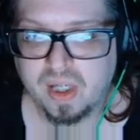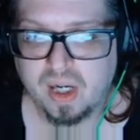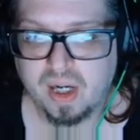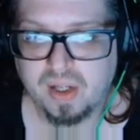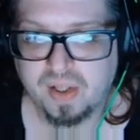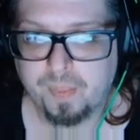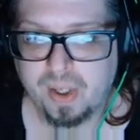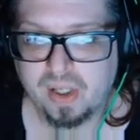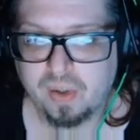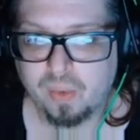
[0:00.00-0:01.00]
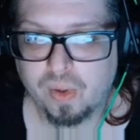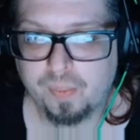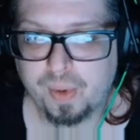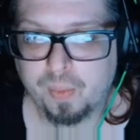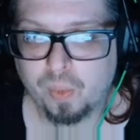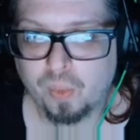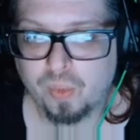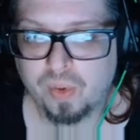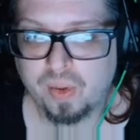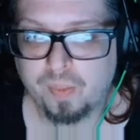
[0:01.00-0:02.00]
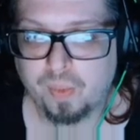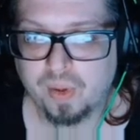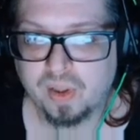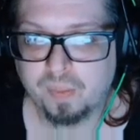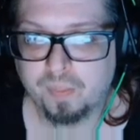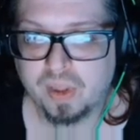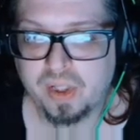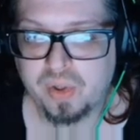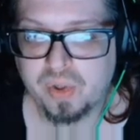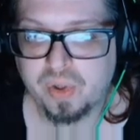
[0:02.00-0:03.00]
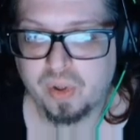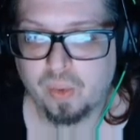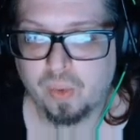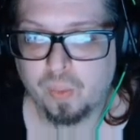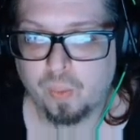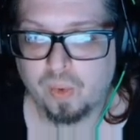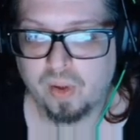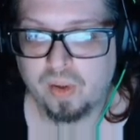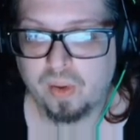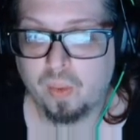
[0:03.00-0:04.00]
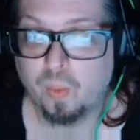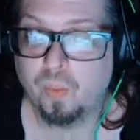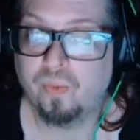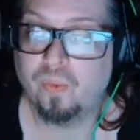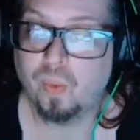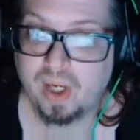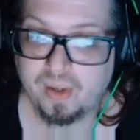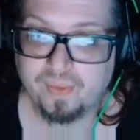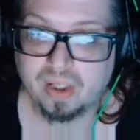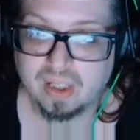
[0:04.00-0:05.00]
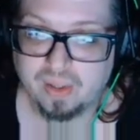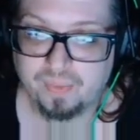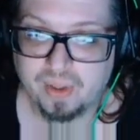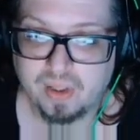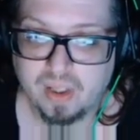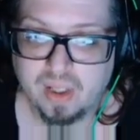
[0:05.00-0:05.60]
The pet can only be rolled on completion of wave 11,